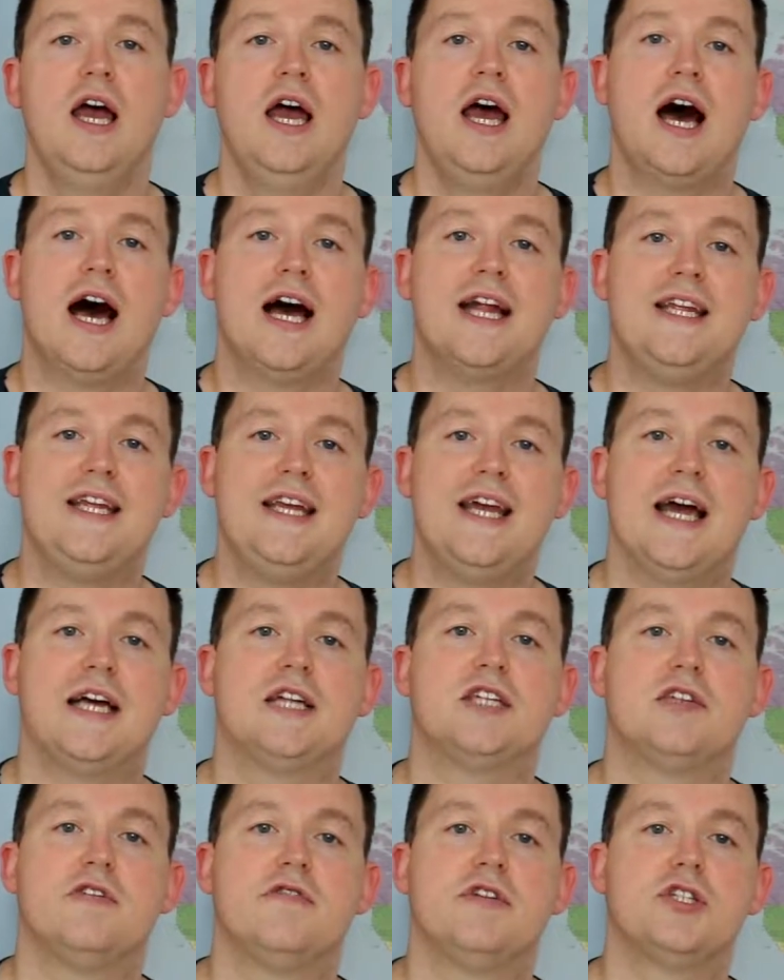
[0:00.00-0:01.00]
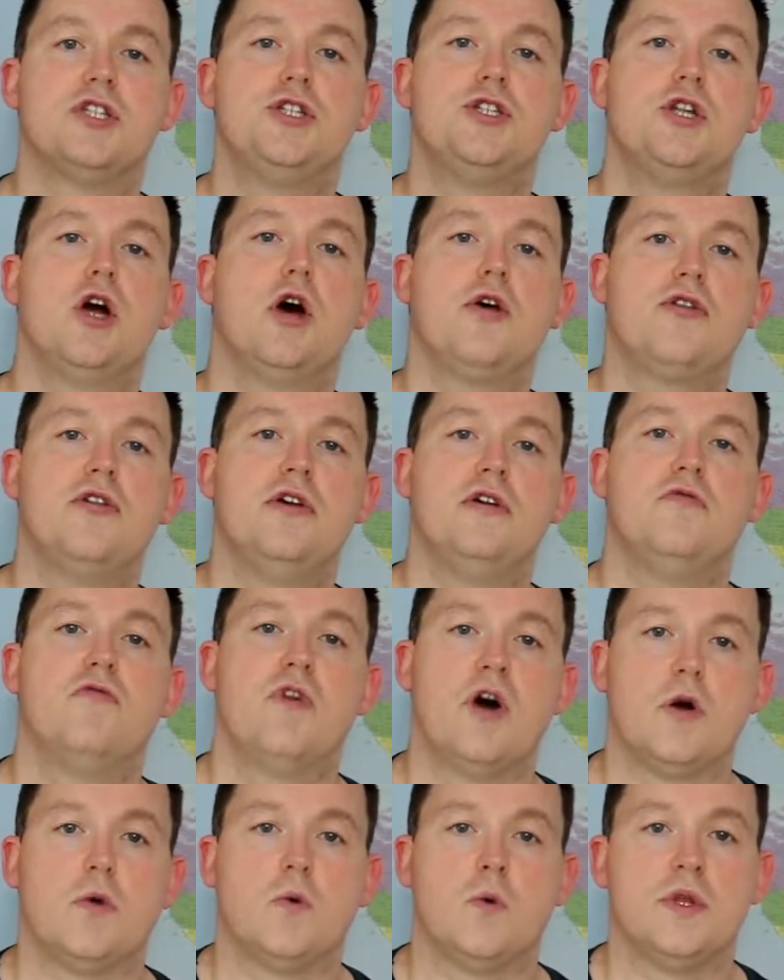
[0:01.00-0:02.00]
And yes, there is nothing
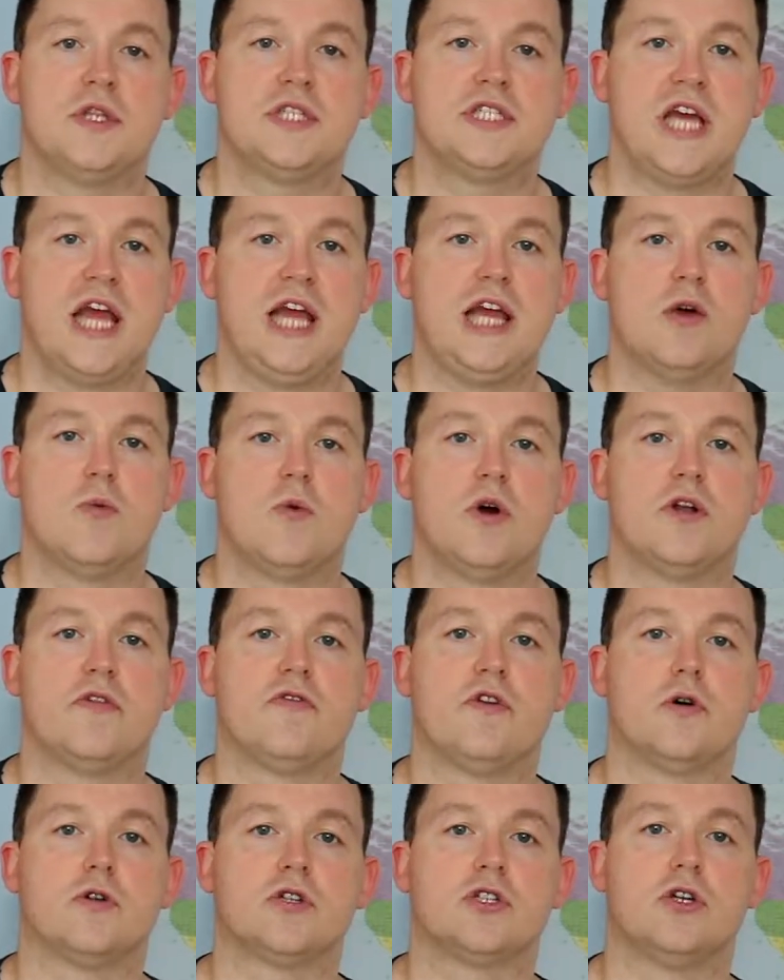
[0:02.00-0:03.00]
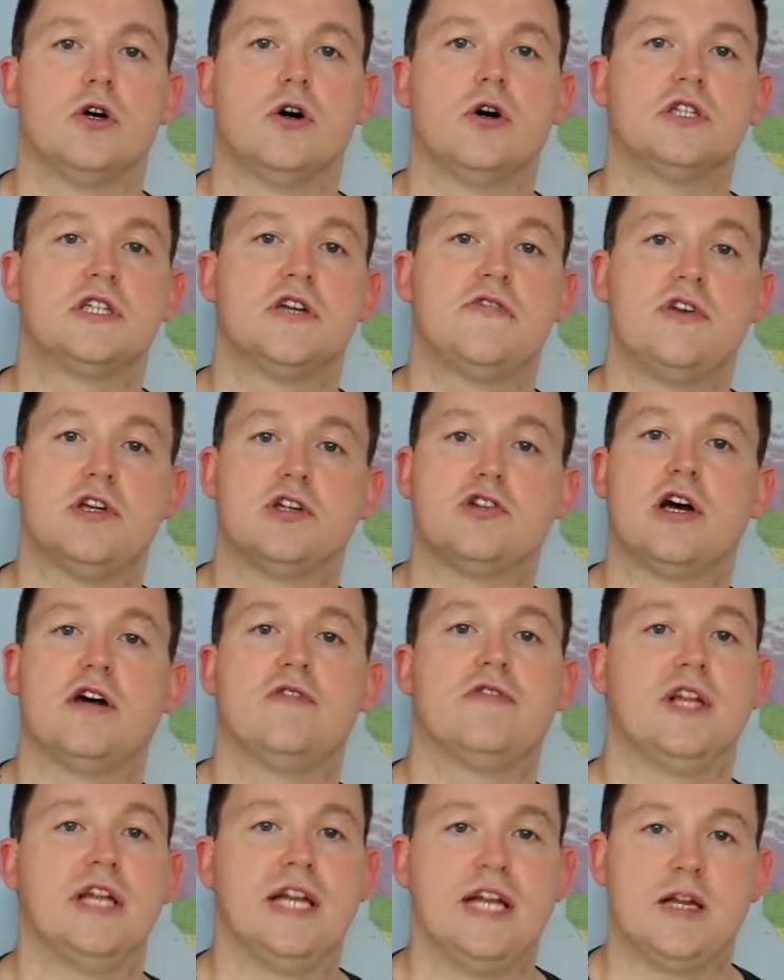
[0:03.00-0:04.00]
wrong with taking one of those tours if you're
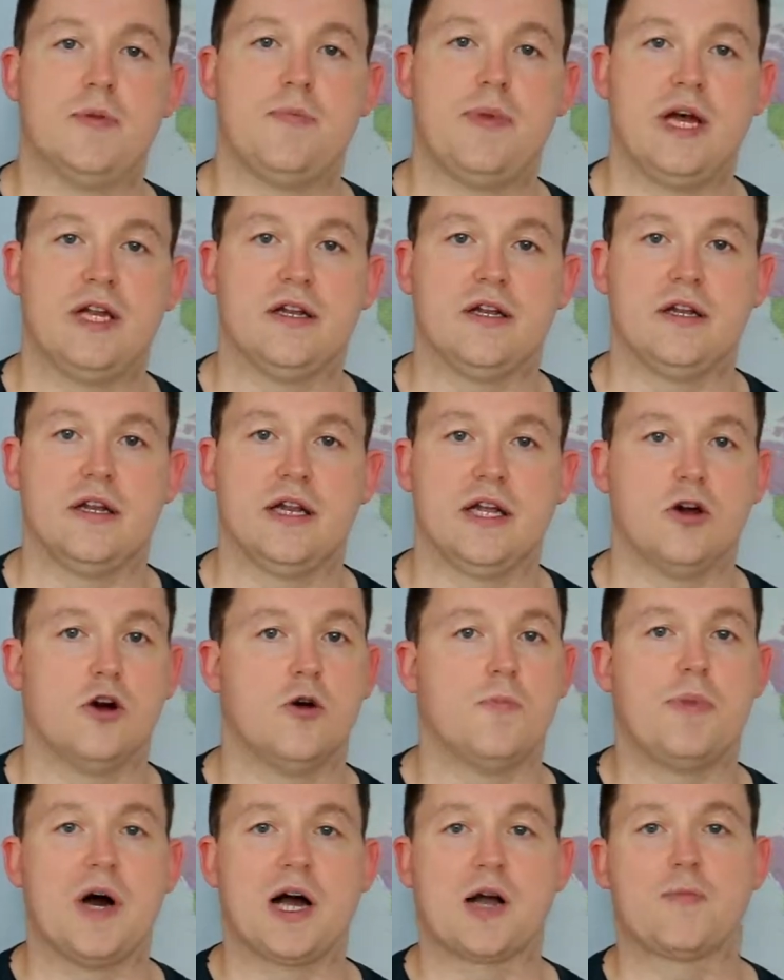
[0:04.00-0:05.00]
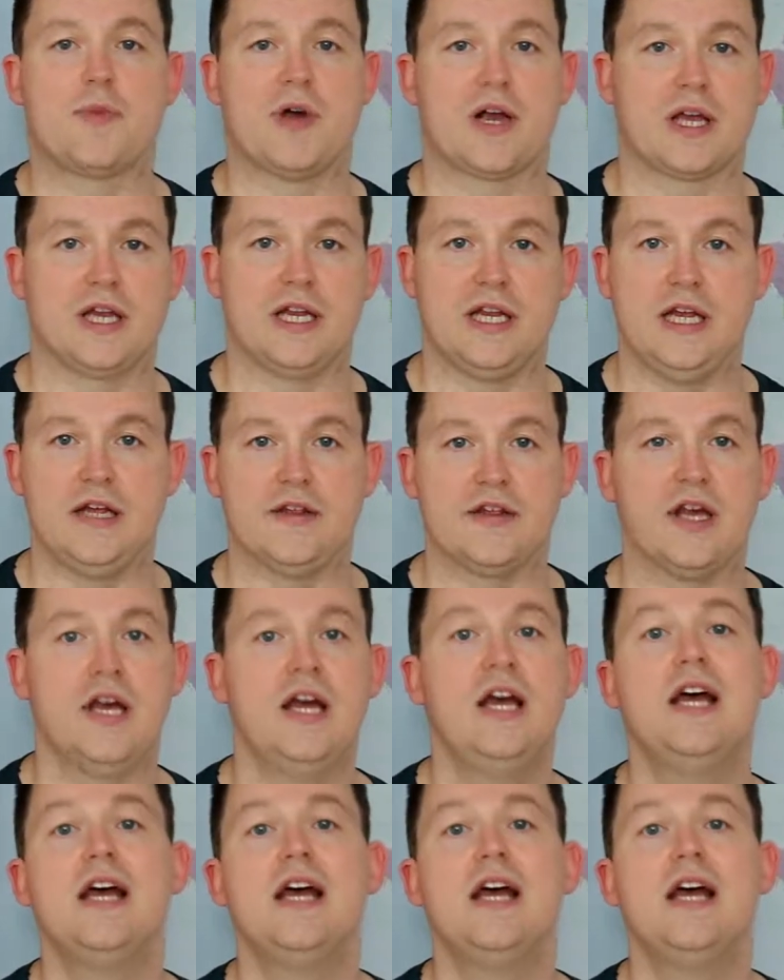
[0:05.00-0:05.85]
travelling independently or backpacking either.